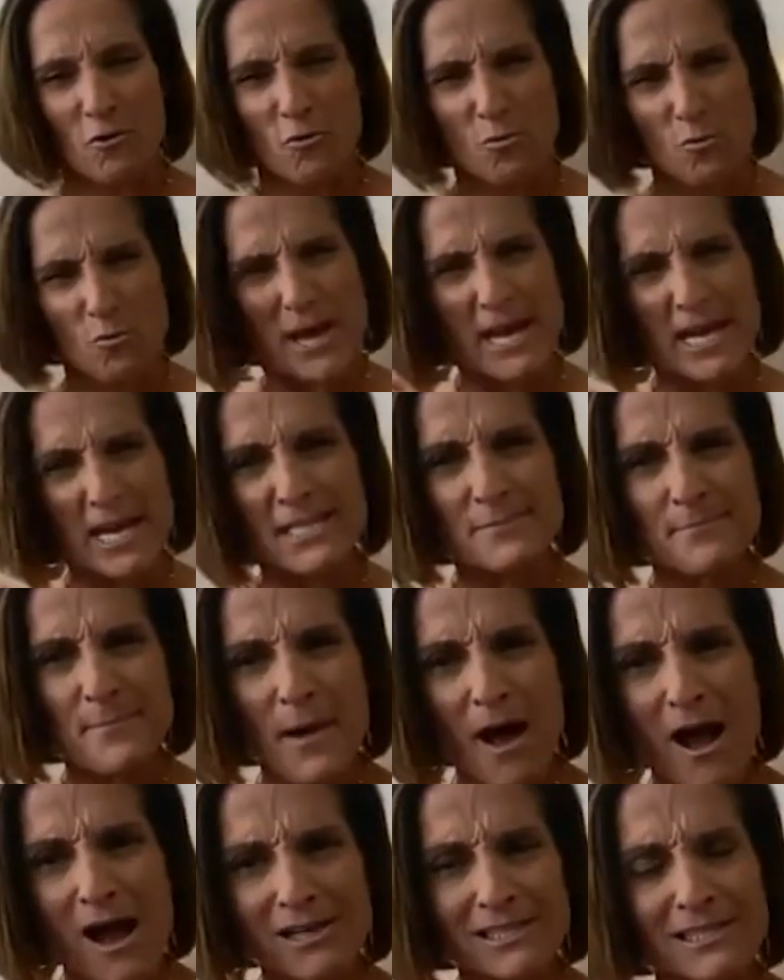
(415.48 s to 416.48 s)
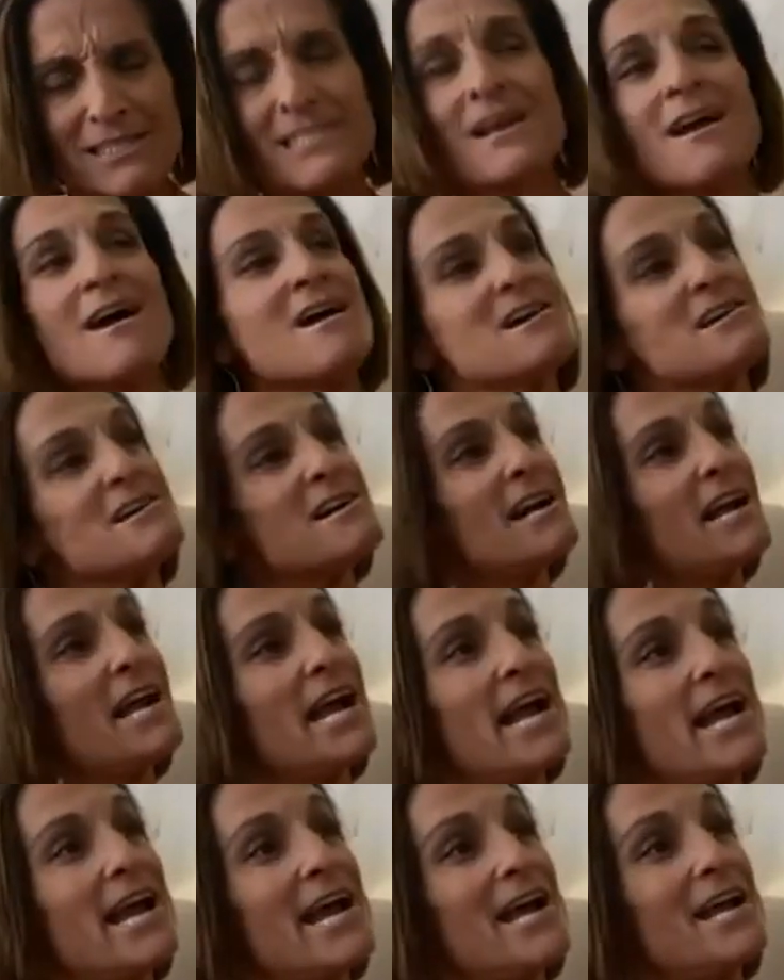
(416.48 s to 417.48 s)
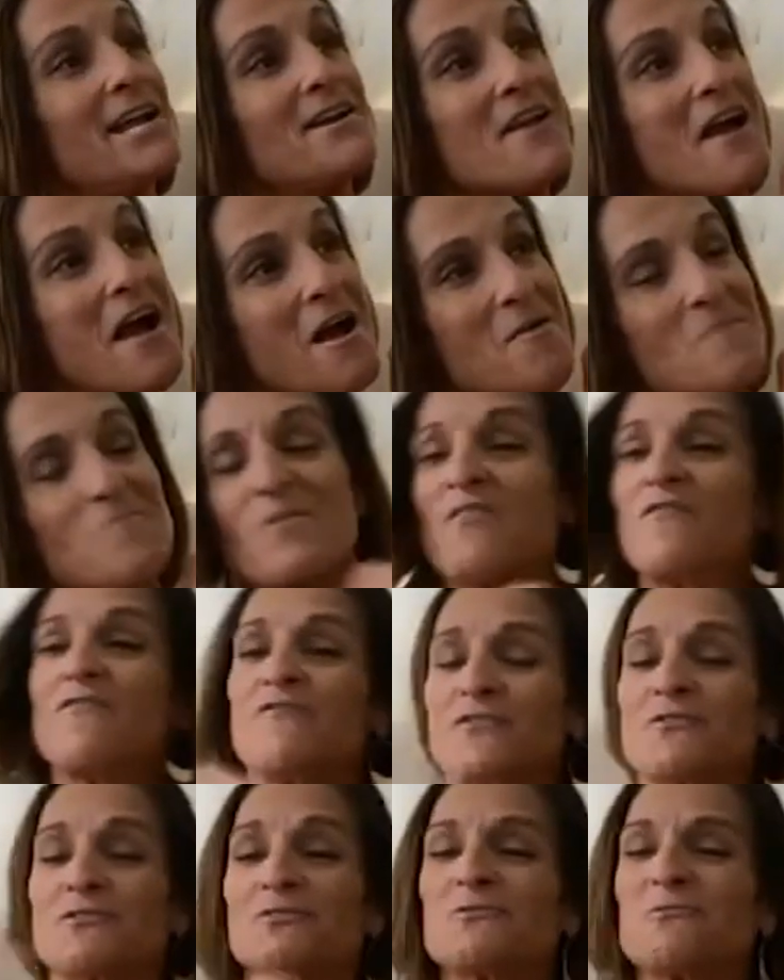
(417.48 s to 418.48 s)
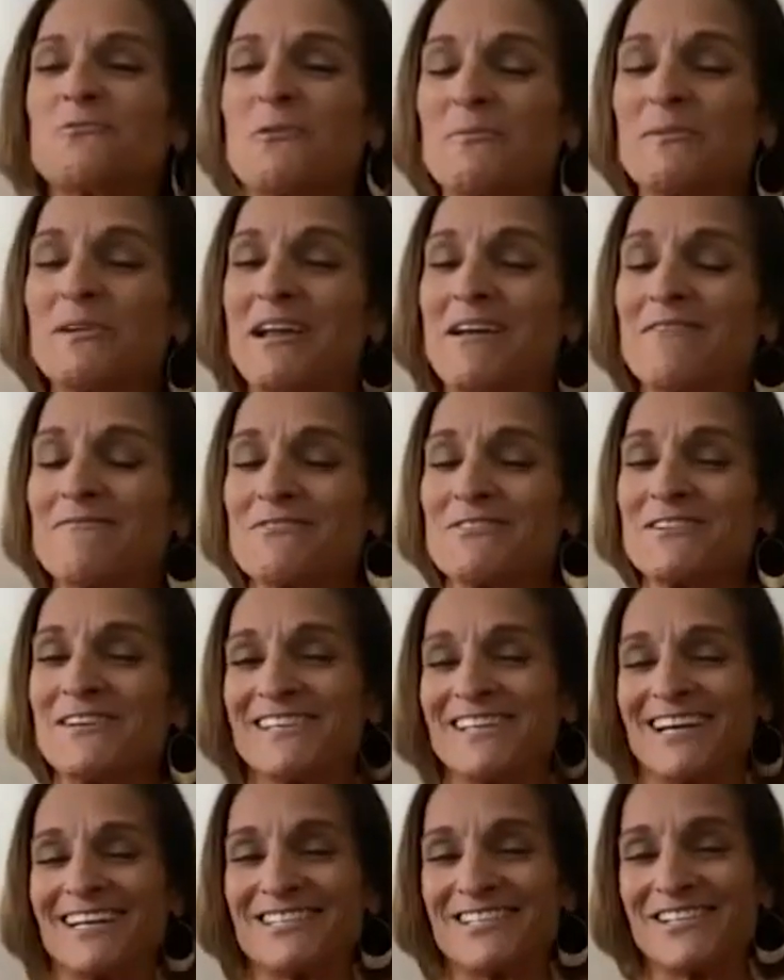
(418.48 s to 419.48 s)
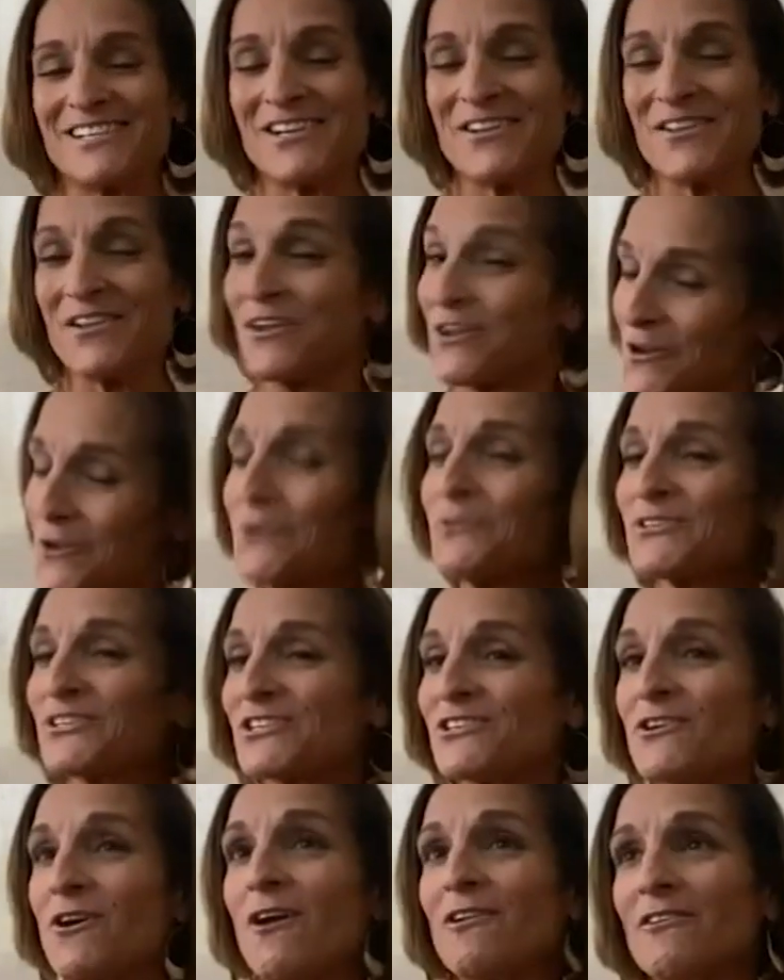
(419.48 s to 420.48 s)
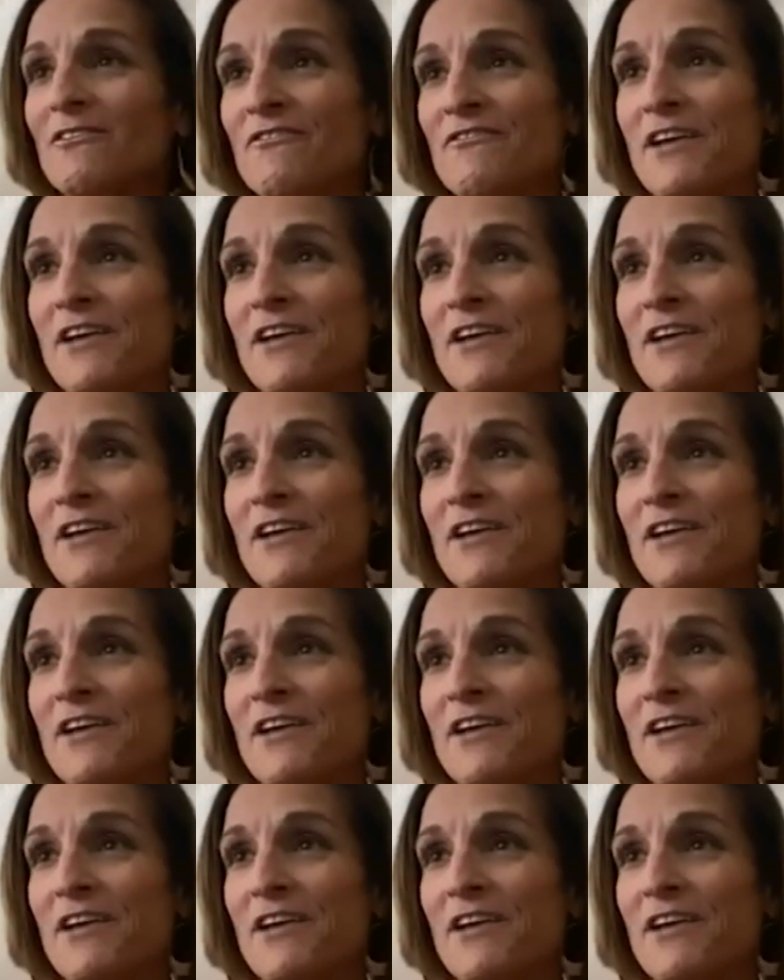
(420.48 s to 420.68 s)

a Wheaties box. And I'm the first woman ever inducted in the Houston Hall of